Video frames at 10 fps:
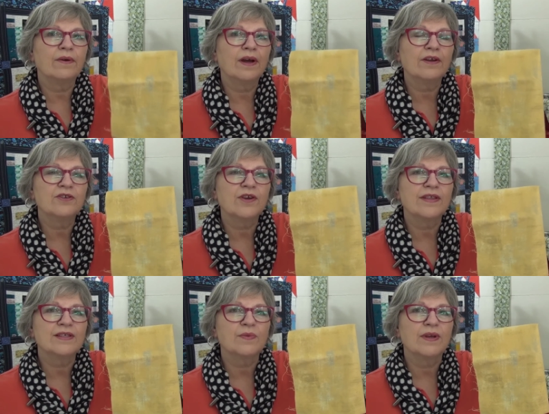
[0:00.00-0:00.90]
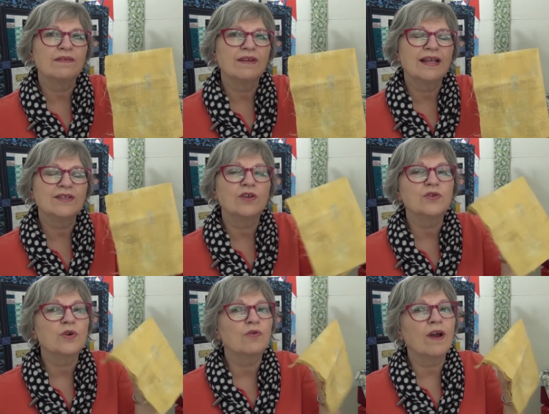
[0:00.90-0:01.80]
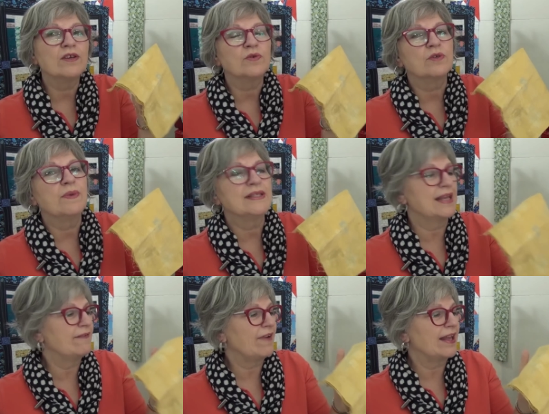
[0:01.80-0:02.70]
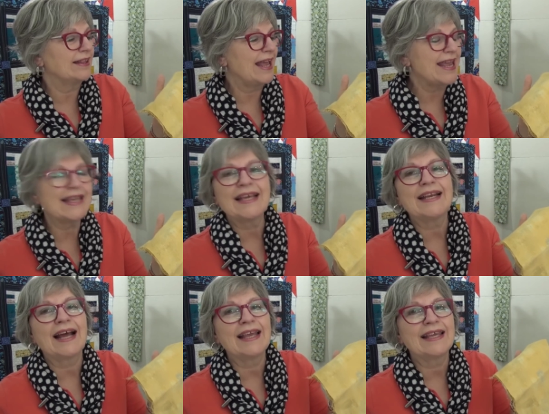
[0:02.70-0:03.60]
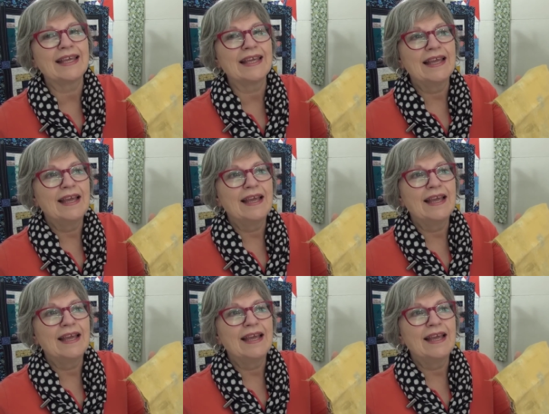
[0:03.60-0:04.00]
I'm going to try this one. It's also a grunge, which means if I like it, I can